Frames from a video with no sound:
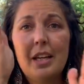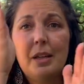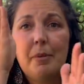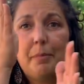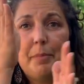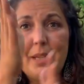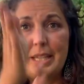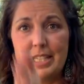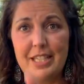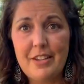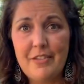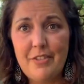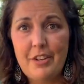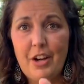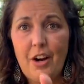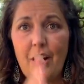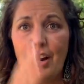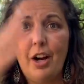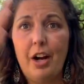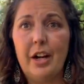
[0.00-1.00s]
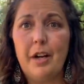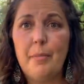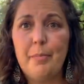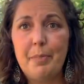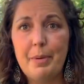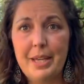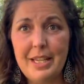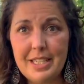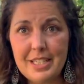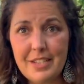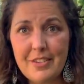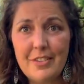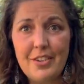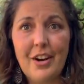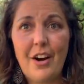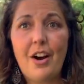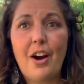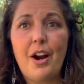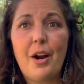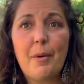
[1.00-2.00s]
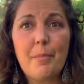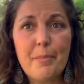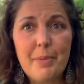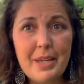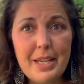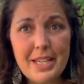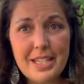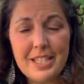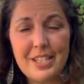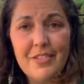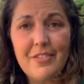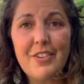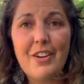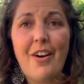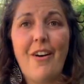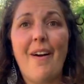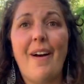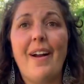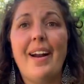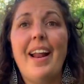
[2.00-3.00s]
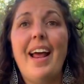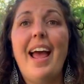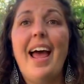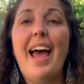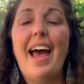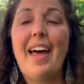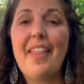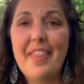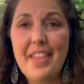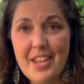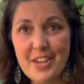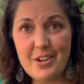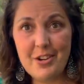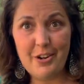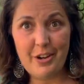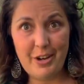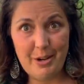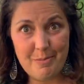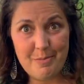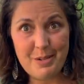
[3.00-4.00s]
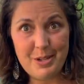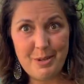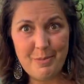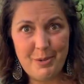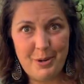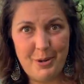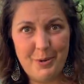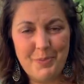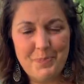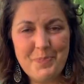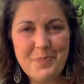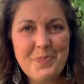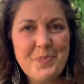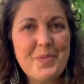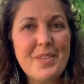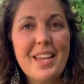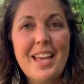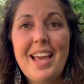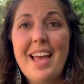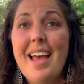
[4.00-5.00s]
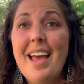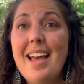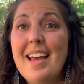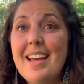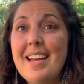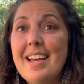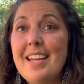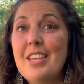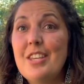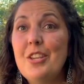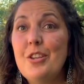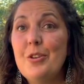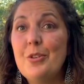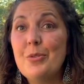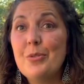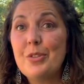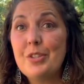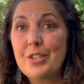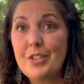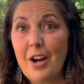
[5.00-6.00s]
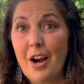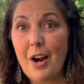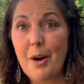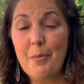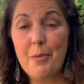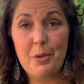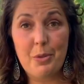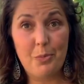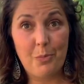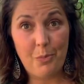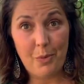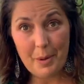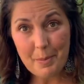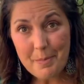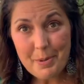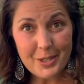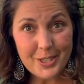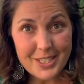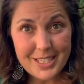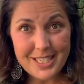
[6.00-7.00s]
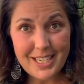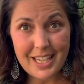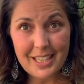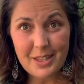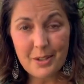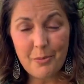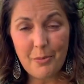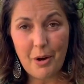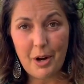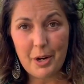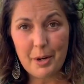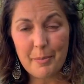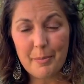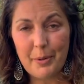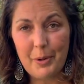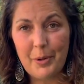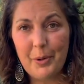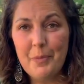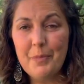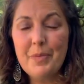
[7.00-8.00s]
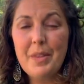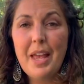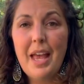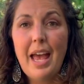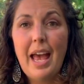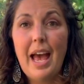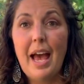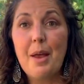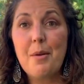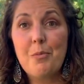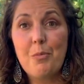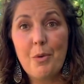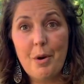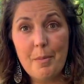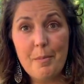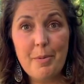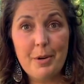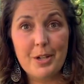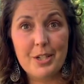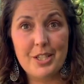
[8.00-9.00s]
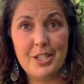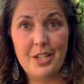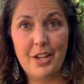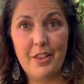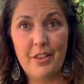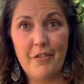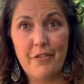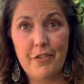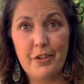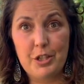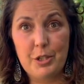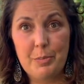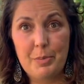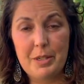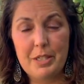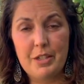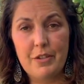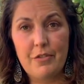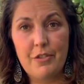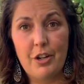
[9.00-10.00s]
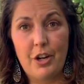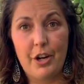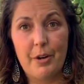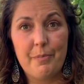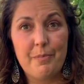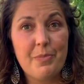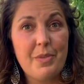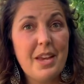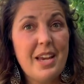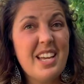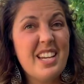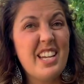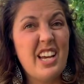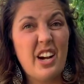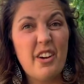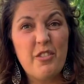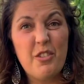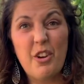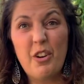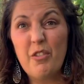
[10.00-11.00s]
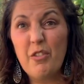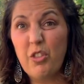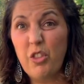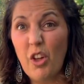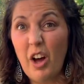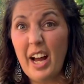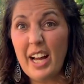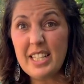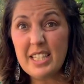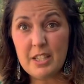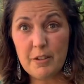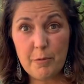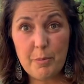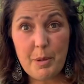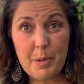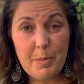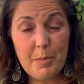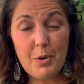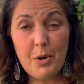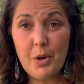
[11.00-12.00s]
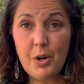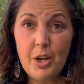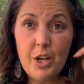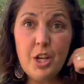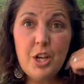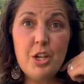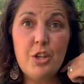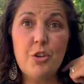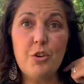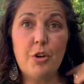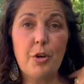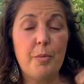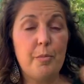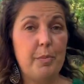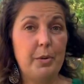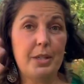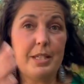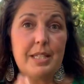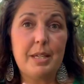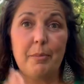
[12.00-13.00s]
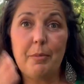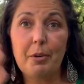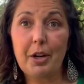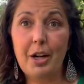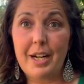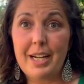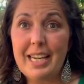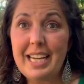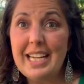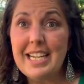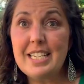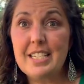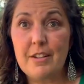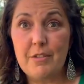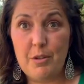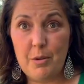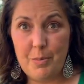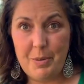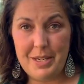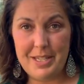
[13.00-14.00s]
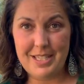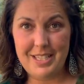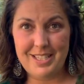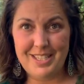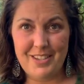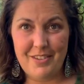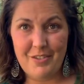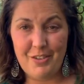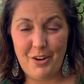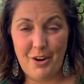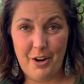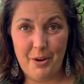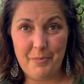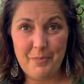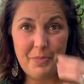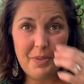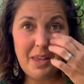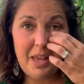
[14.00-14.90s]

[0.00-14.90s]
piece of yarn, piece of yarn, piece of yarn, and then your empty bowl. You start with one person at the water bowl and one person on the first piece of yarn. Now if you have lots of people, you can put someone on each of the pieces of yarn.